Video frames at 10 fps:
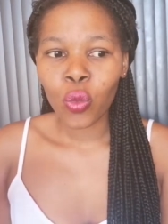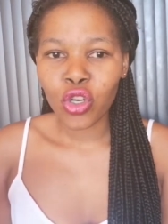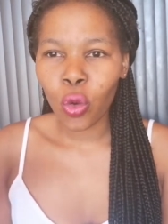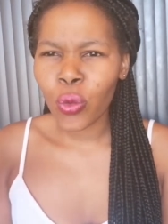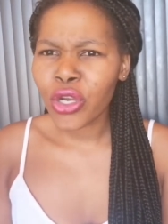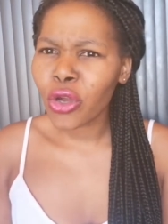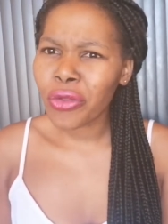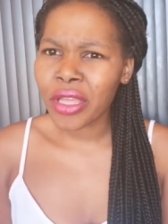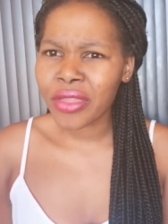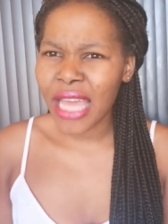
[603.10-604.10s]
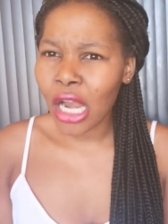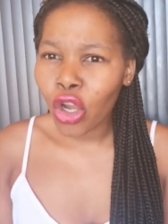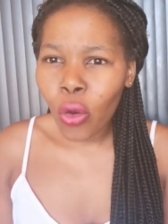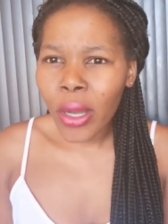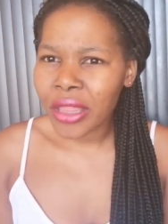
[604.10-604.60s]
we know we know that they are
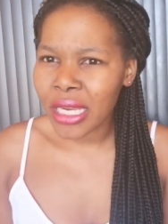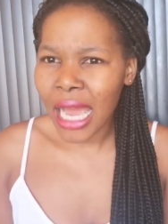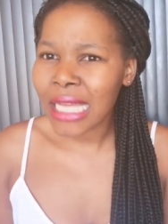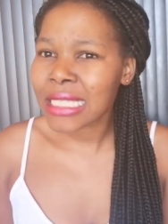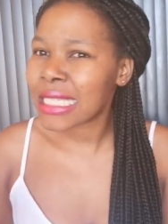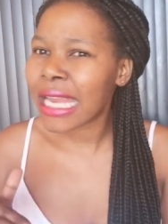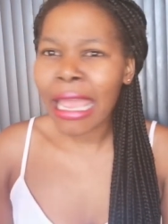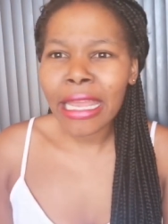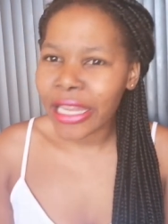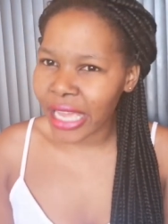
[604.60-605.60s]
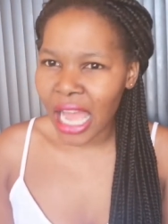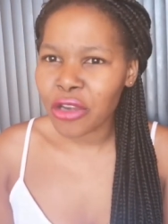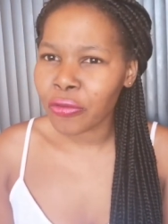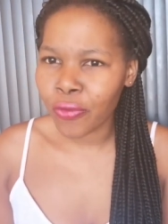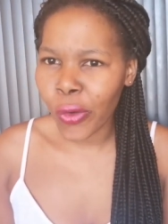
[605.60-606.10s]
lower than us in any
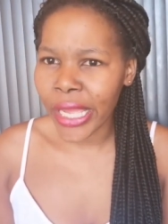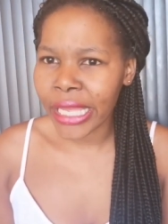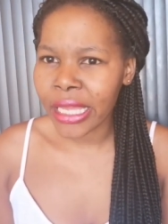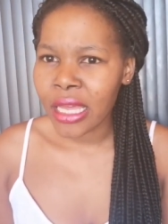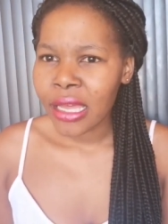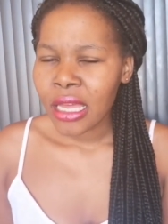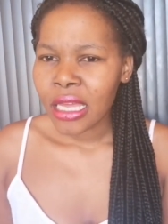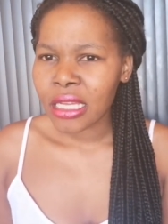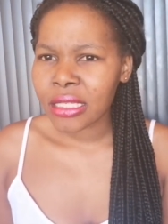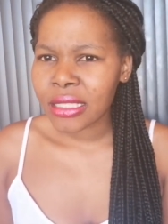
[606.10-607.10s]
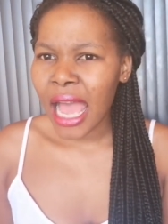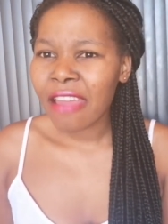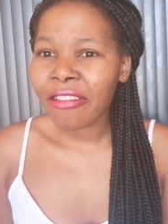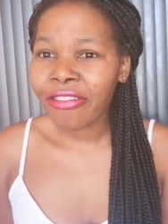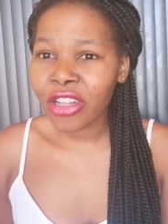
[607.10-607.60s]
kind of way is
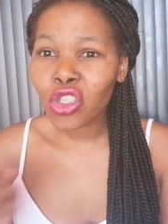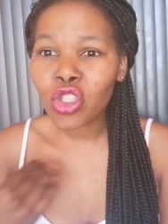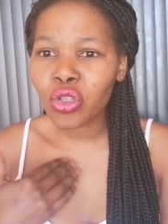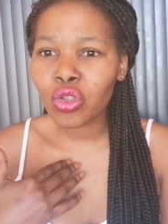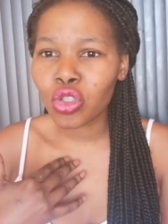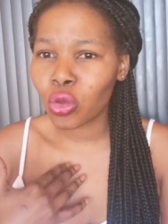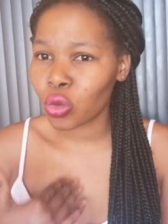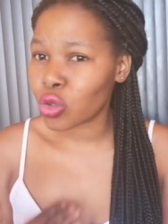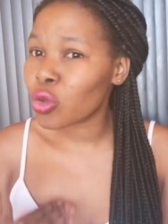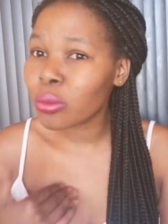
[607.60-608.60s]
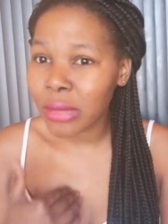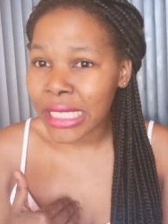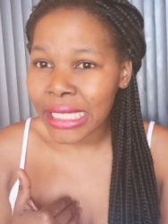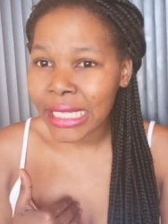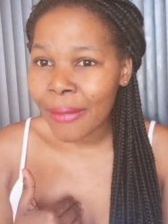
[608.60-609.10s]
i feel t- to
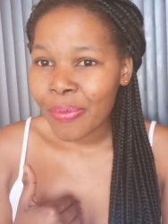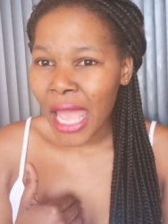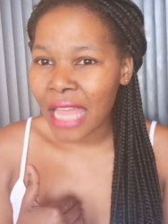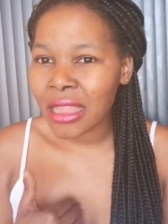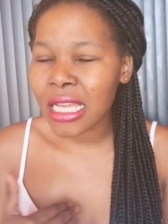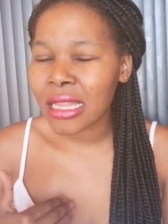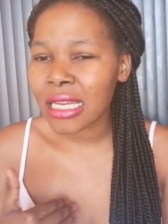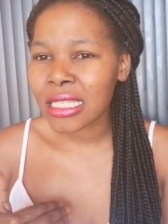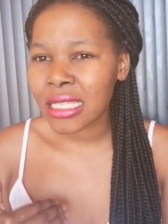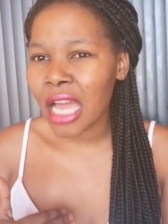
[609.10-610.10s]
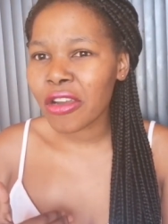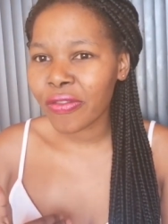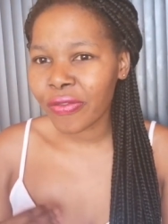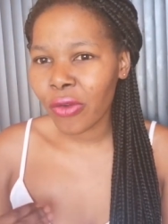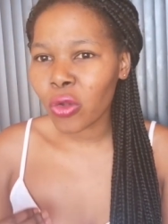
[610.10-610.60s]
me i think that is kind
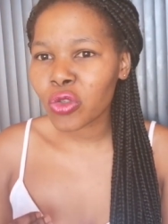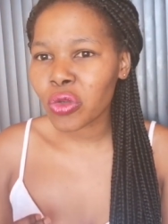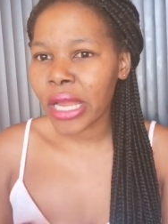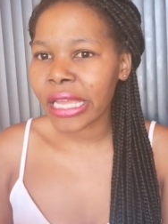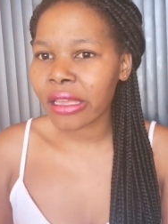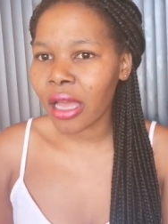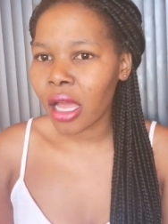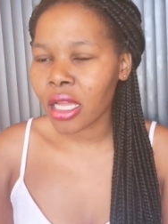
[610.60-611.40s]
of also like